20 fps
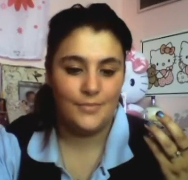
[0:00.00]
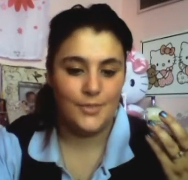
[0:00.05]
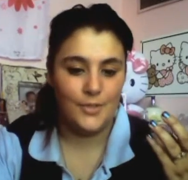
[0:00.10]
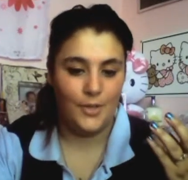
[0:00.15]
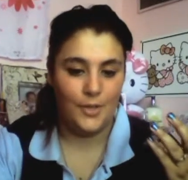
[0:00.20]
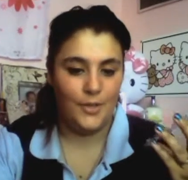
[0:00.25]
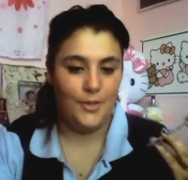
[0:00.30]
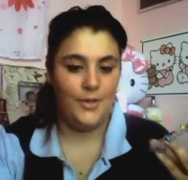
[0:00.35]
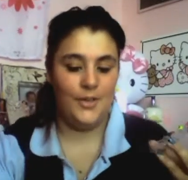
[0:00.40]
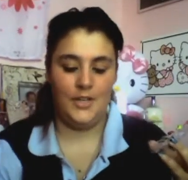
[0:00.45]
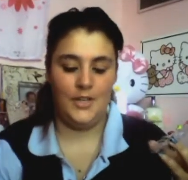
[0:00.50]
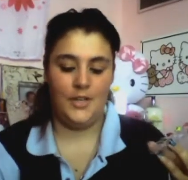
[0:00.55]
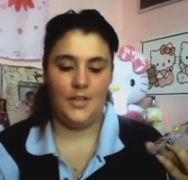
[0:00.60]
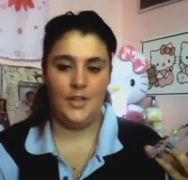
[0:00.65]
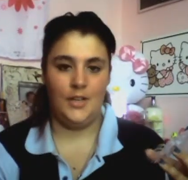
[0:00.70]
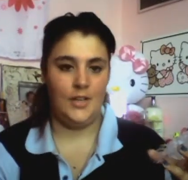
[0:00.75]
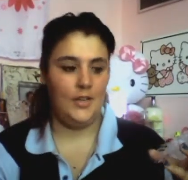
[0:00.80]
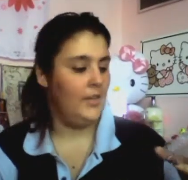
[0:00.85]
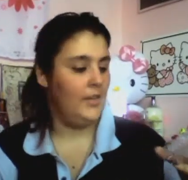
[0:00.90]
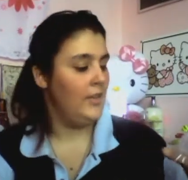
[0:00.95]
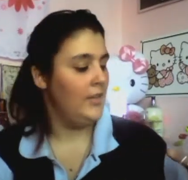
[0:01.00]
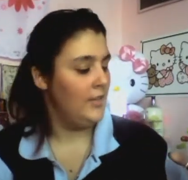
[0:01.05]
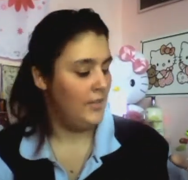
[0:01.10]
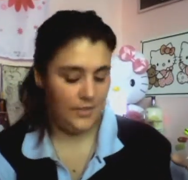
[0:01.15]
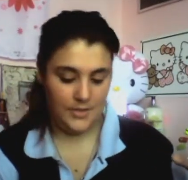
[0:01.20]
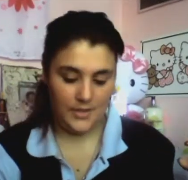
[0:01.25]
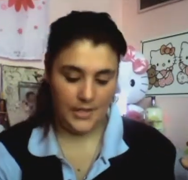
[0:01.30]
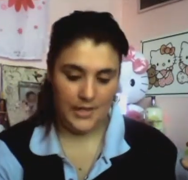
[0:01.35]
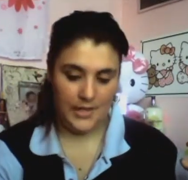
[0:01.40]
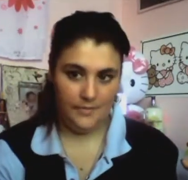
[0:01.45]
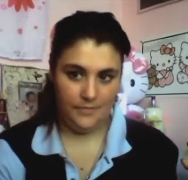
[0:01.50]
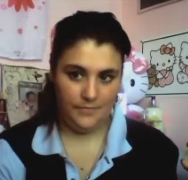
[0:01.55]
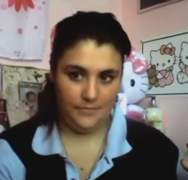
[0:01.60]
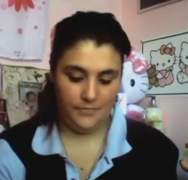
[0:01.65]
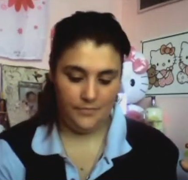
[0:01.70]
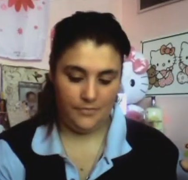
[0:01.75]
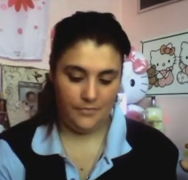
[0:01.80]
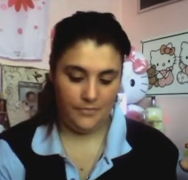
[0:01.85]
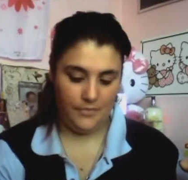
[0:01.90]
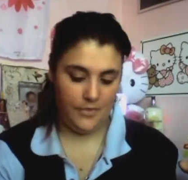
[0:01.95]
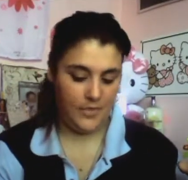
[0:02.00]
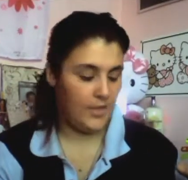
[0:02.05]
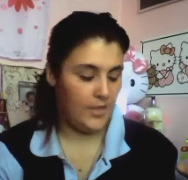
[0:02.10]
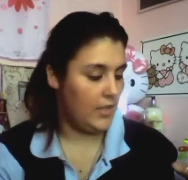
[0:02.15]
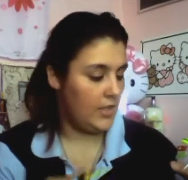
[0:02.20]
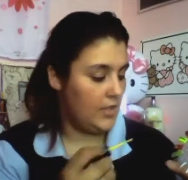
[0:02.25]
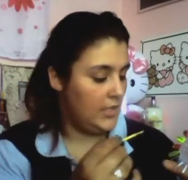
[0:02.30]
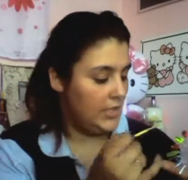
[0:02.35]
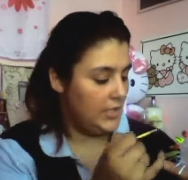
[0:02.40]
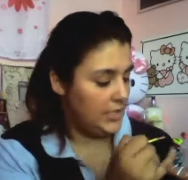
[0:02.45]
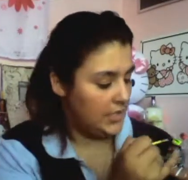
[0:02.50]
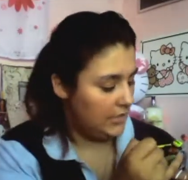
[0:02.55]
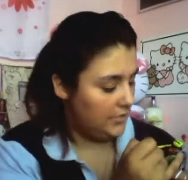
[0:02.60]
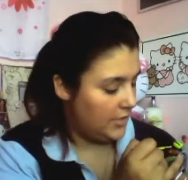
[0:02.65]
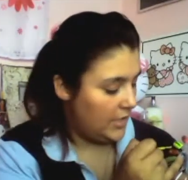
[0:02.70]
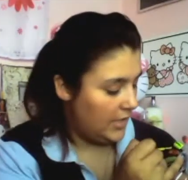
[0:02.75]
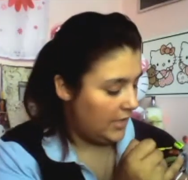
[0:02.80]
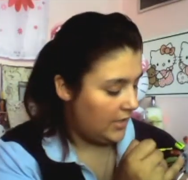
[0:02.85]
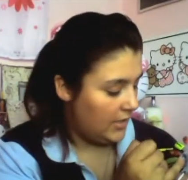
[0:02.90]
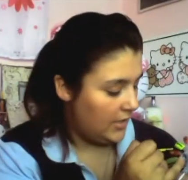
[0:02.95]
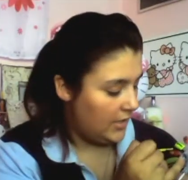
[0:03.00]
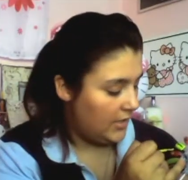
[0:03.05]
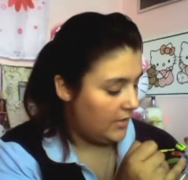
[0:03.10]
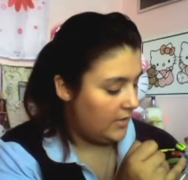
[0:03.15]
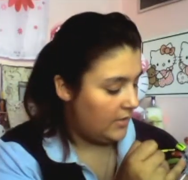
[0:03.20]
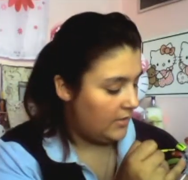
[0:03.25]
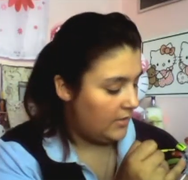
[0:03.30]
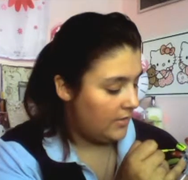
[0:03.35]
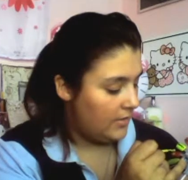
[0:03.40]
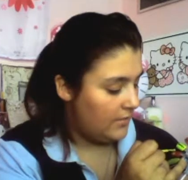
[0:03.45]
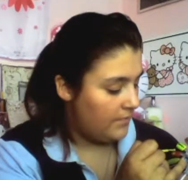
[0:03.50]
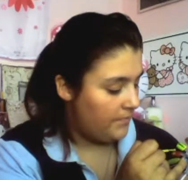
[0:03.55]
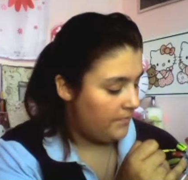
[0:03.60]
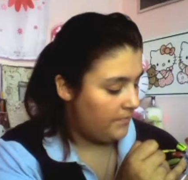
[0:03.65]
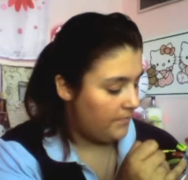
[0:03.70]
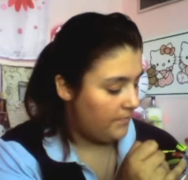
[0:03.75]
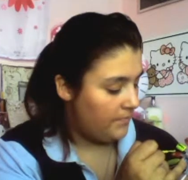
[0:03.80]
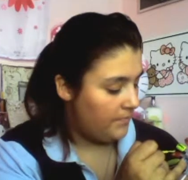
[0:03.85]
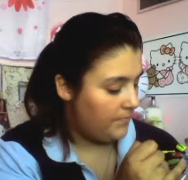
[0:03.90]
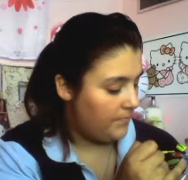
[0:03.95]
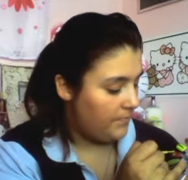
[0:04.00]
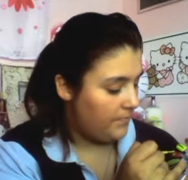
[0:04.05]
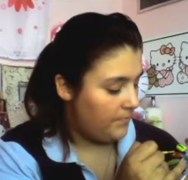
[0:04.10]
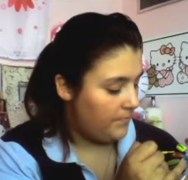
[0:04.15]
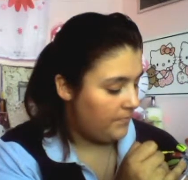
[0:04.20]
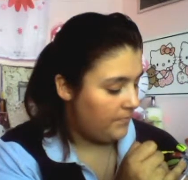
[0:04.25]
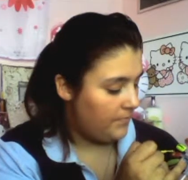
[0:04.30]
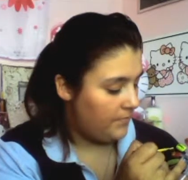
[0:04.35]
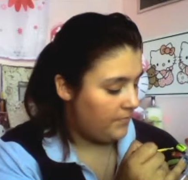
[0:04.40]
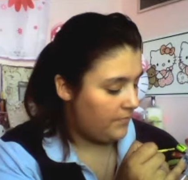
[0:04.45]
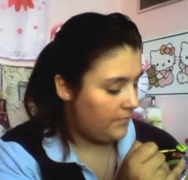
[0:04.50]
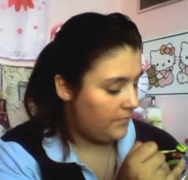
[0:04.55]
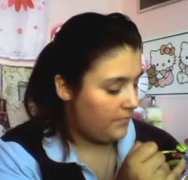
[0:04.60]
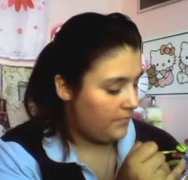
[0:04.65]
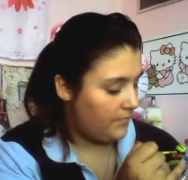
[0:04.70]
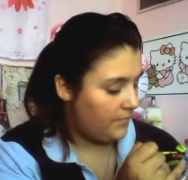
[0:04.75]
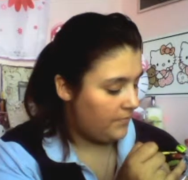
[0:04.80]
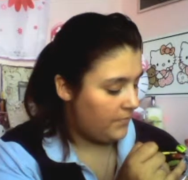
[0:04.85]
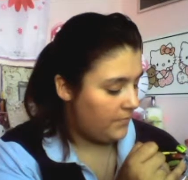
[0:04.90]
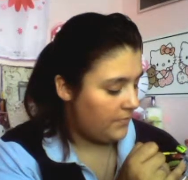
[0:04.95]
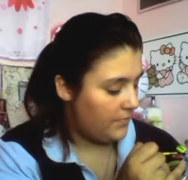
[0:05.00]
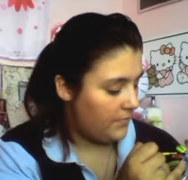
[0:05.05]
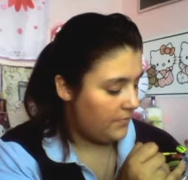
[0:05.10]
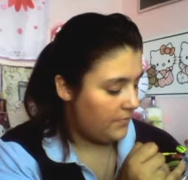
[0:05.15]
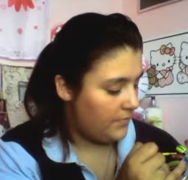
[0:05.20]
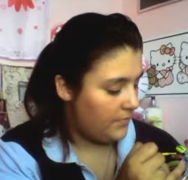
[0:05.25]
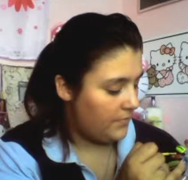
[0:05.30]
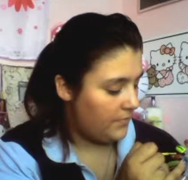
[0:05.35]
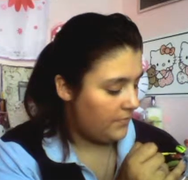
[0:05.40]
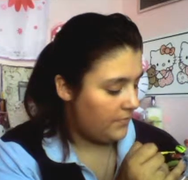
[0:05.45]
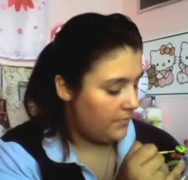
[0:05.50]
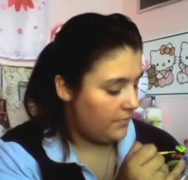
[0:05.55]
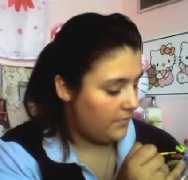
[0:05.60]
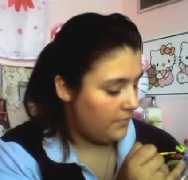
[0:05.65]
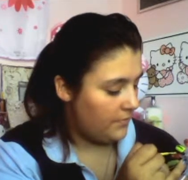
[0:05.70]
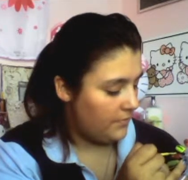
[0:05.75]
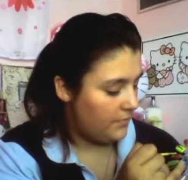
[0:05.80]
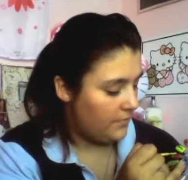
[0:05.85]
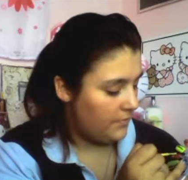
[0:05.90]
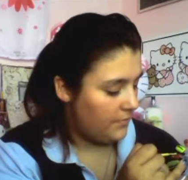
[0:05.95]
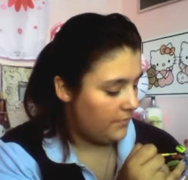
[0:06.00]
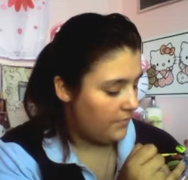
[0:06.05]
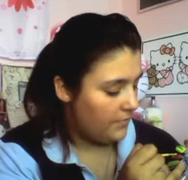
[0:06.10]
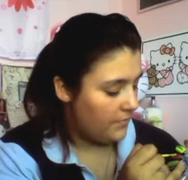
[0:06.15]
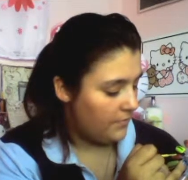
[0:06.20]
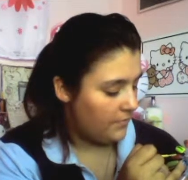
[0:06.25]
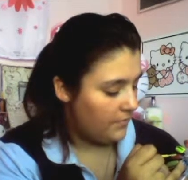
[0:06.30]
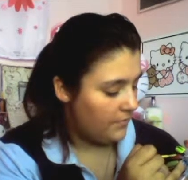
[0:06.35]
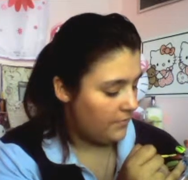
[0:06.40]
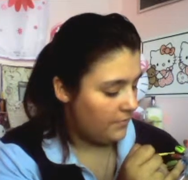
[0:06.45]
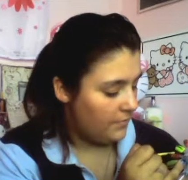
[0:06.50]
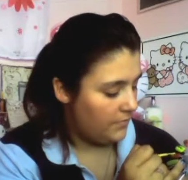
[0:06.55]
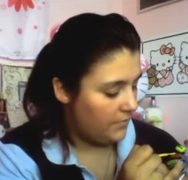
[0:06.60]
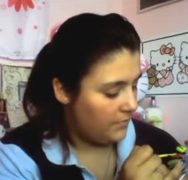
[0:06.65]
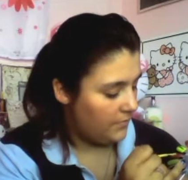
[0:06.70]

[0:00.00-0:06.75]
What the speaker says: (no one is talking)